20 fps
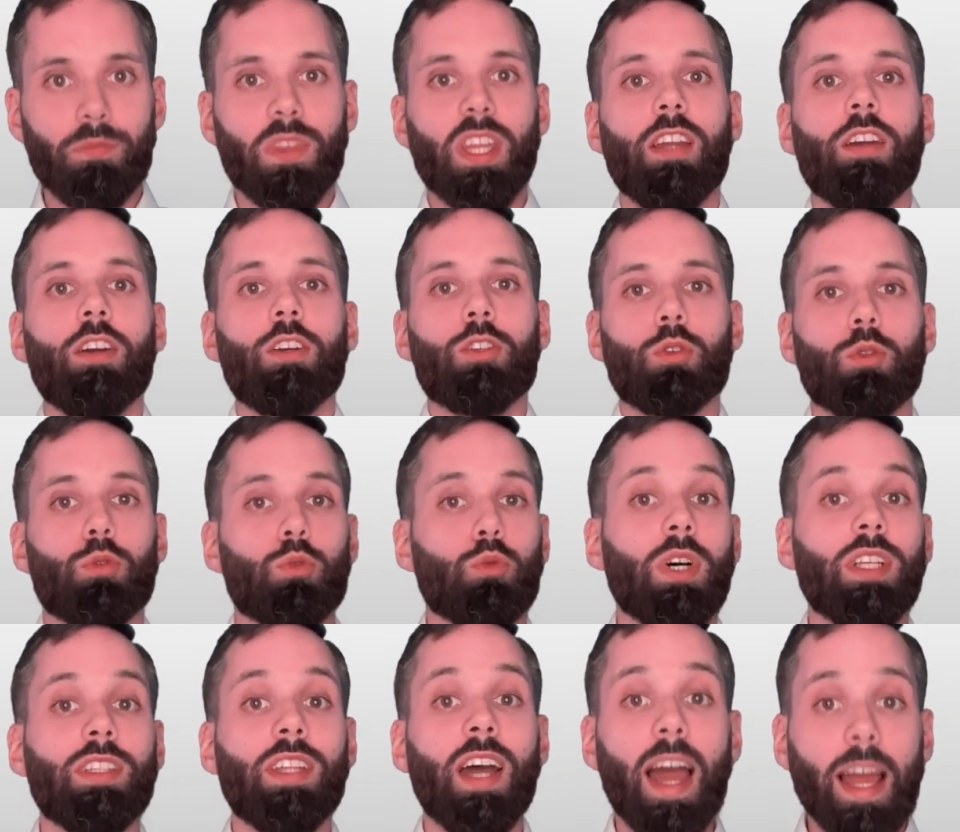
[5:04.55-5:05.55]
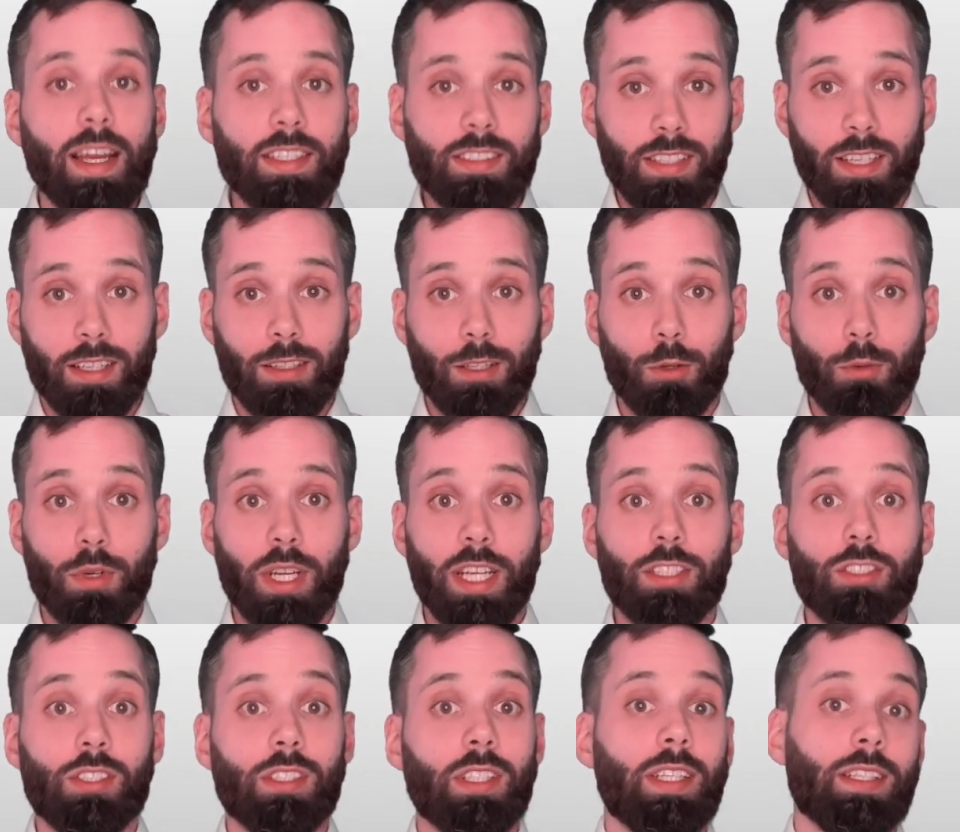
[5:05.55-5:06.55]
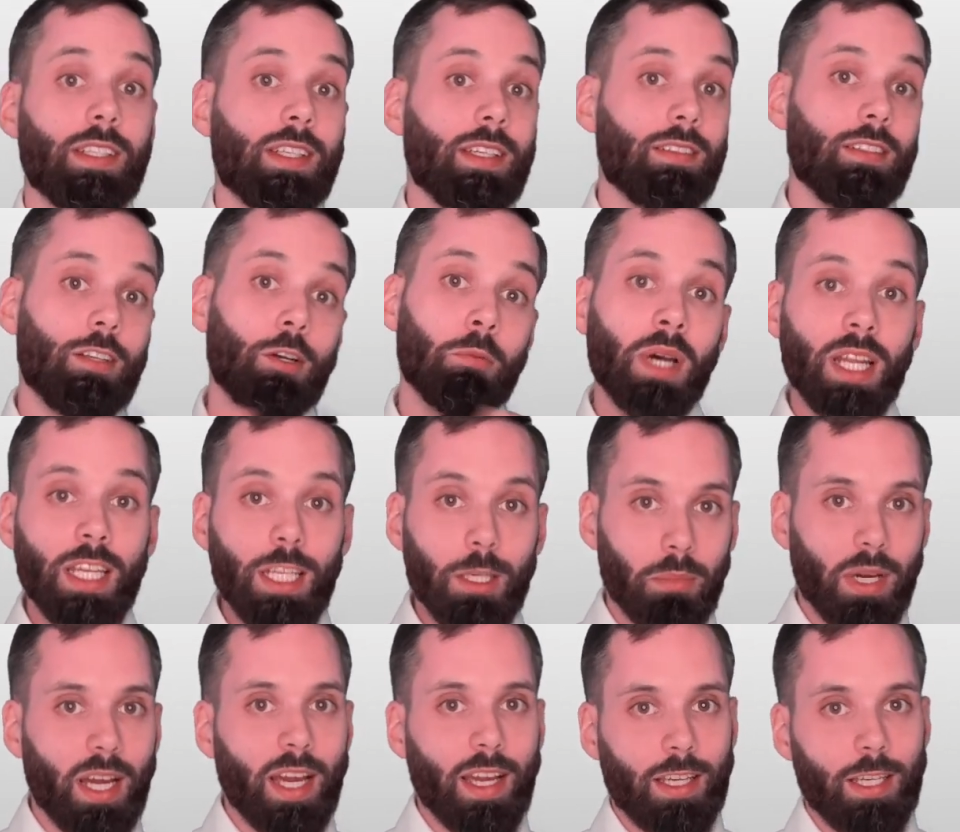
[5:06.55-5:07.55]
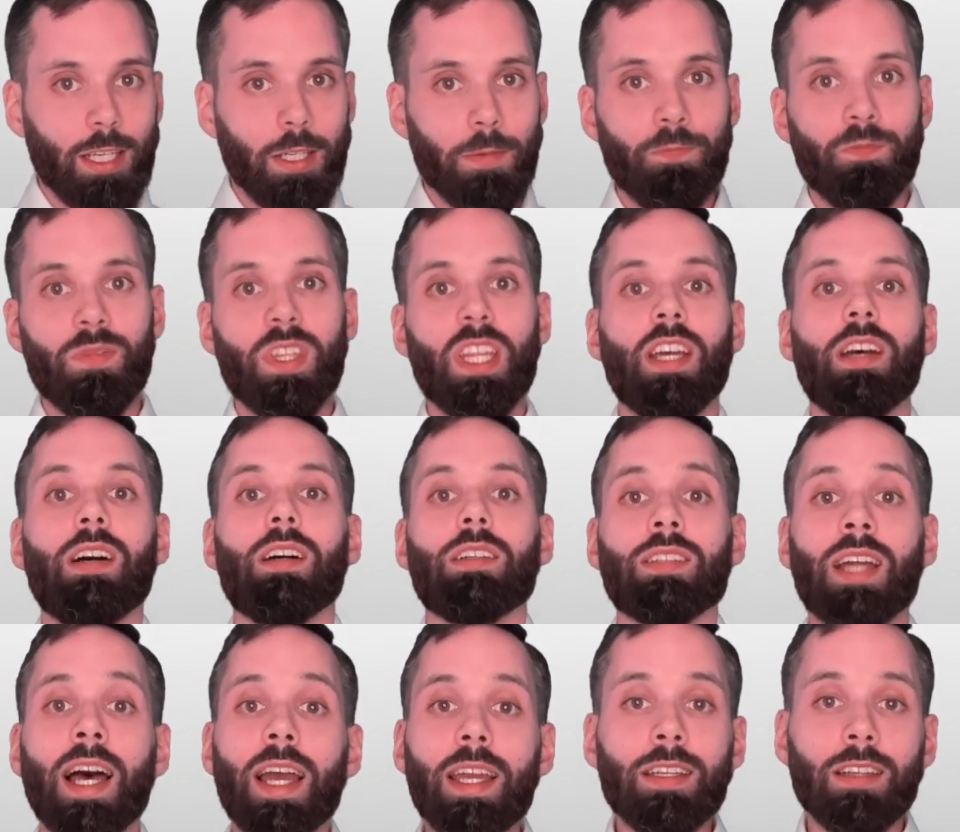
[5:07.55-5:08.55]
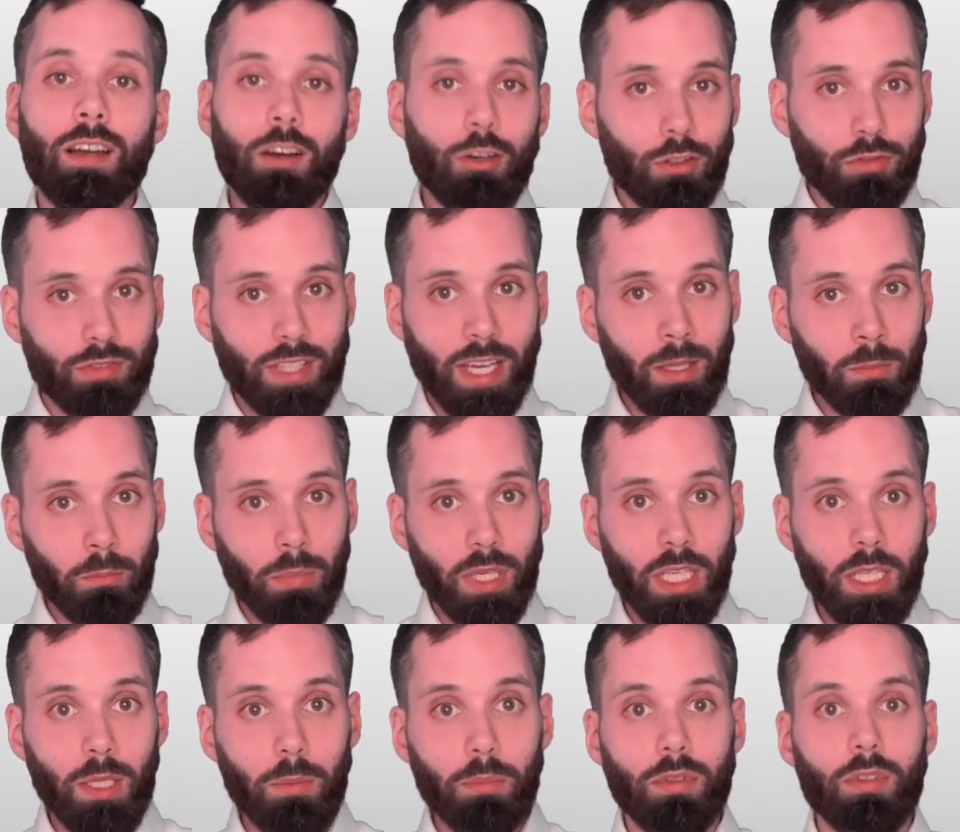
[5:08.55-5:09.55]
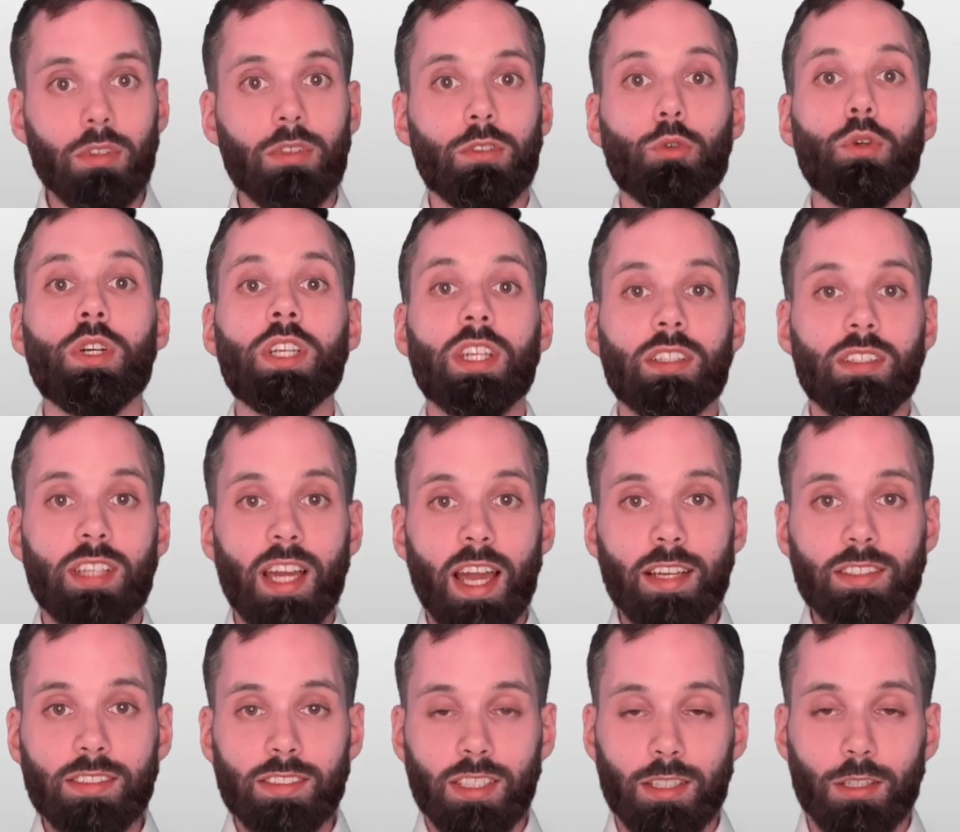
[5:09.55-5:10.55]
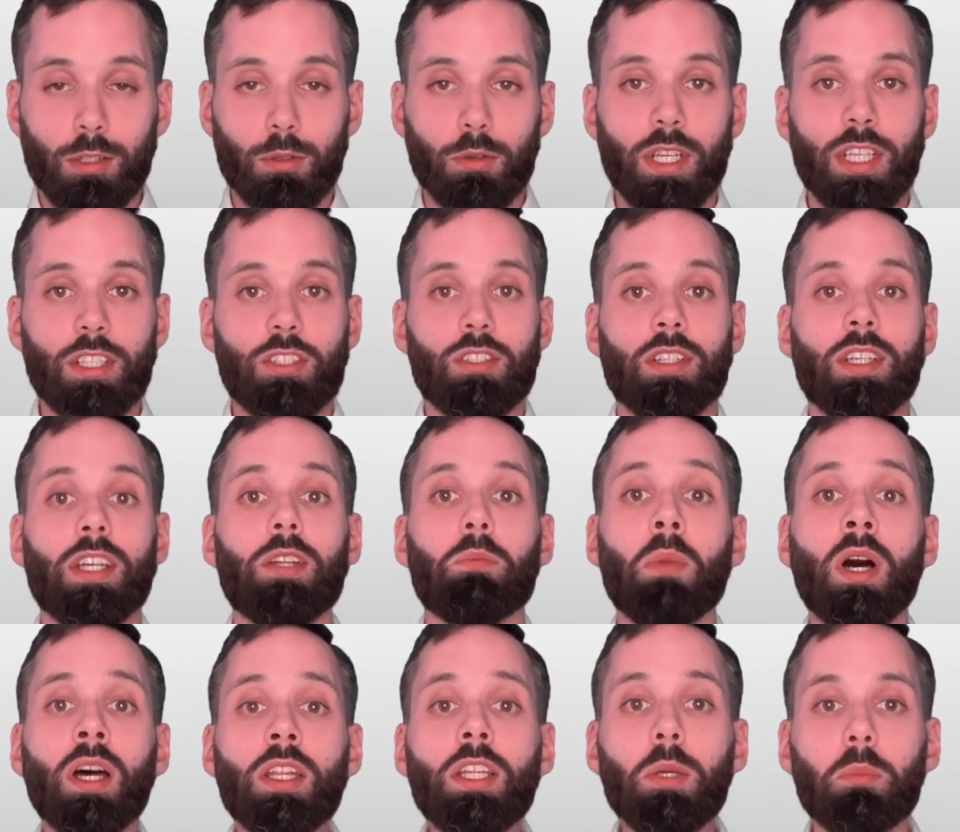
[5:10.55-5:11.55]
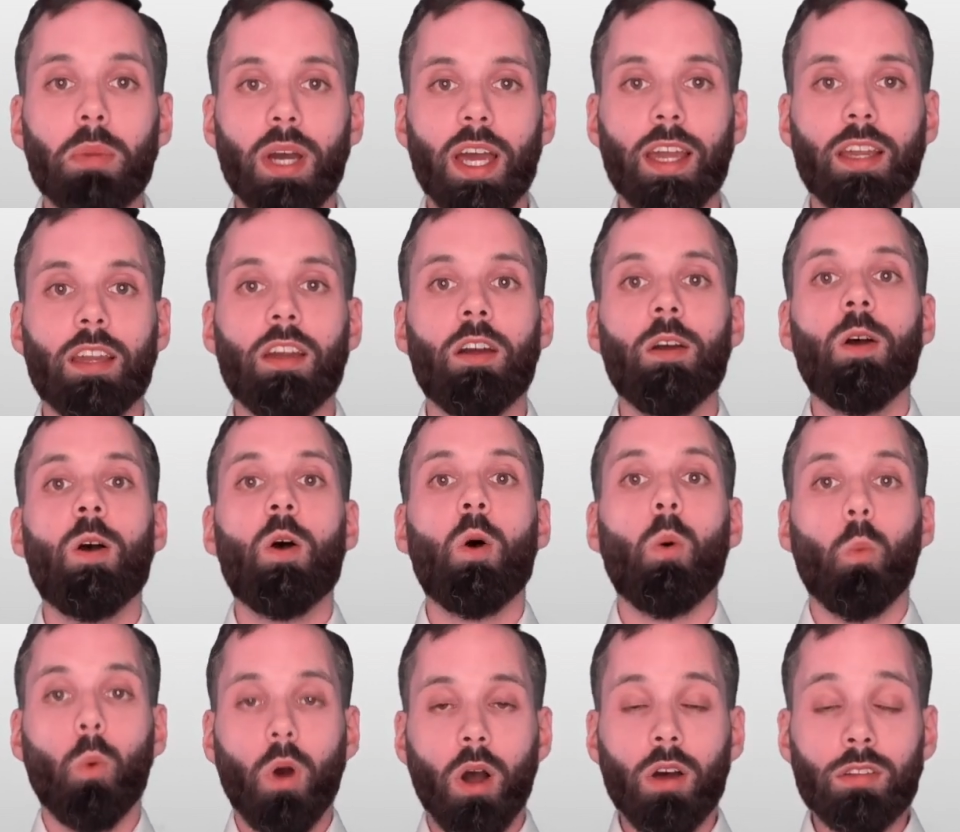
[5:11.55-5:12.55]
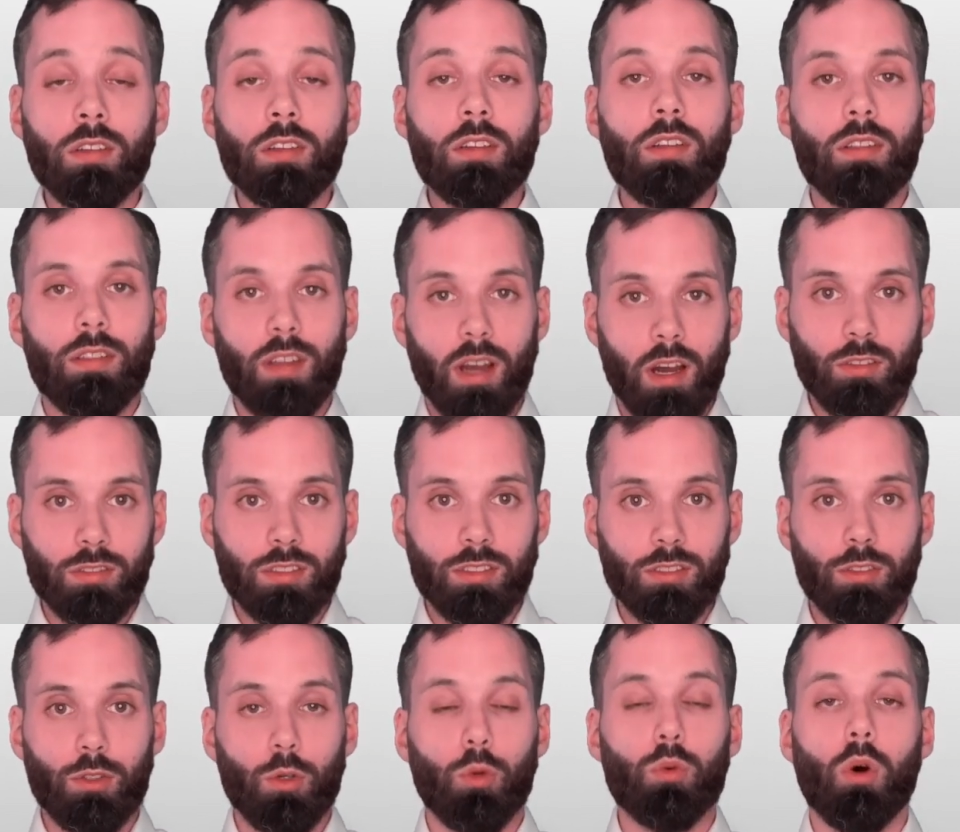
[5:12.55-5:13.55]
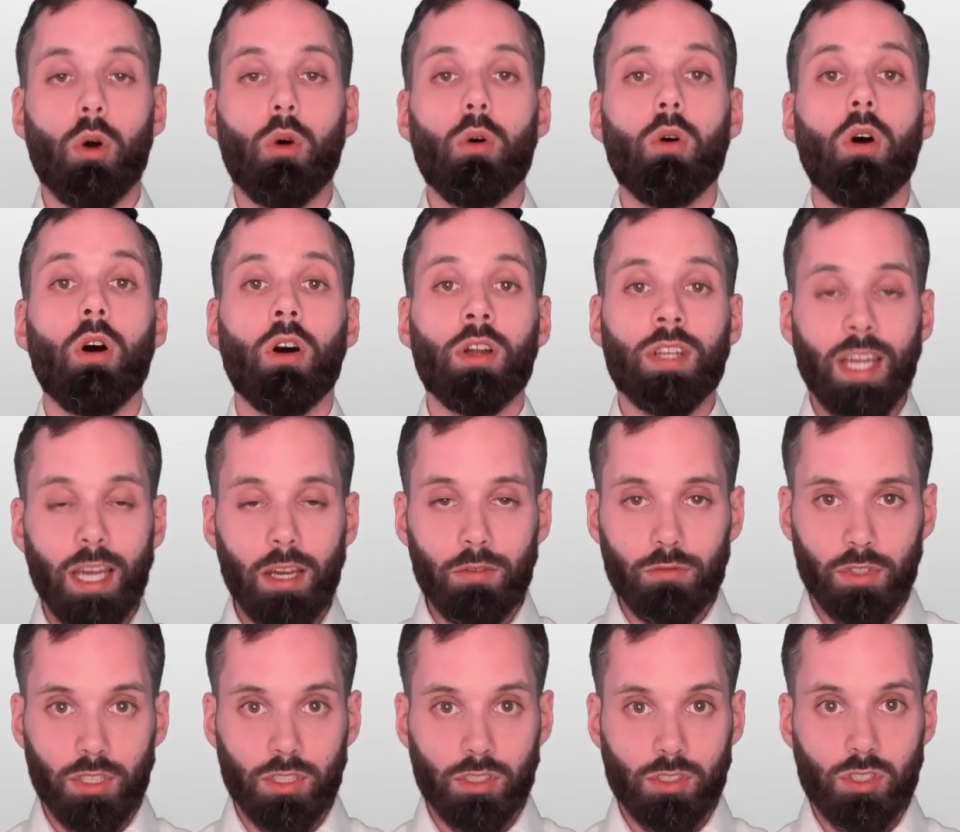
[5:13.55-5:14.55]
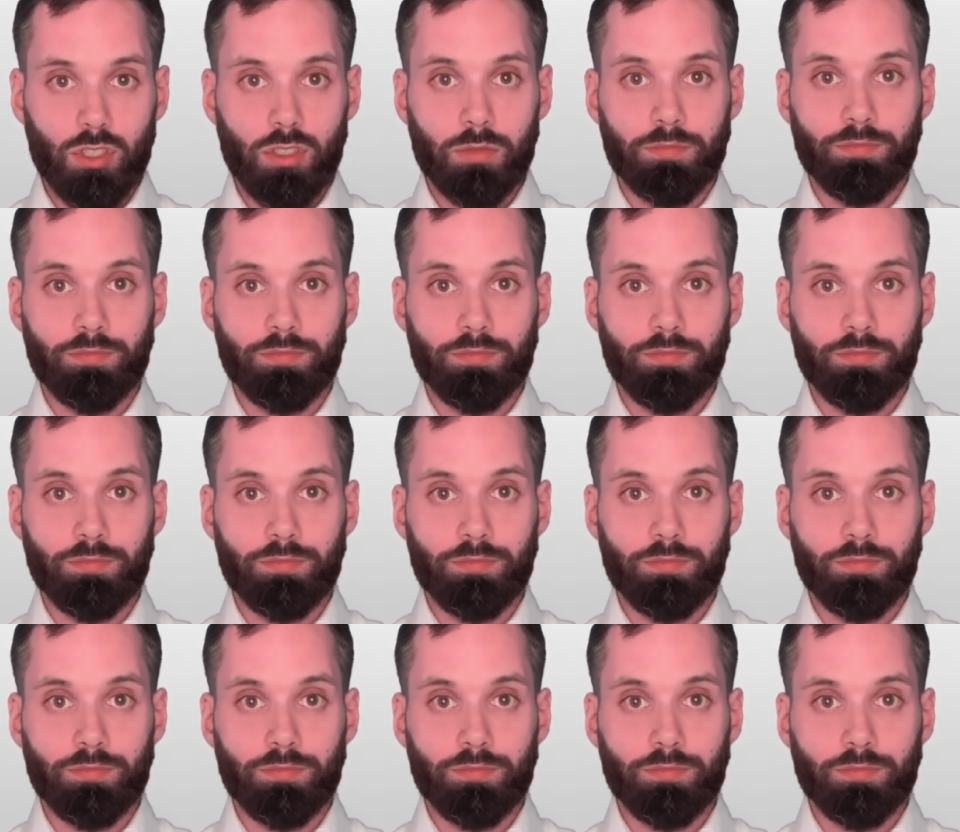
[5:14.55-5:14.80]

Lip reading: should do a tax declaration and get their money back. 9 out of 10 people doing a tax declaration get money back, 1,000 euro on average.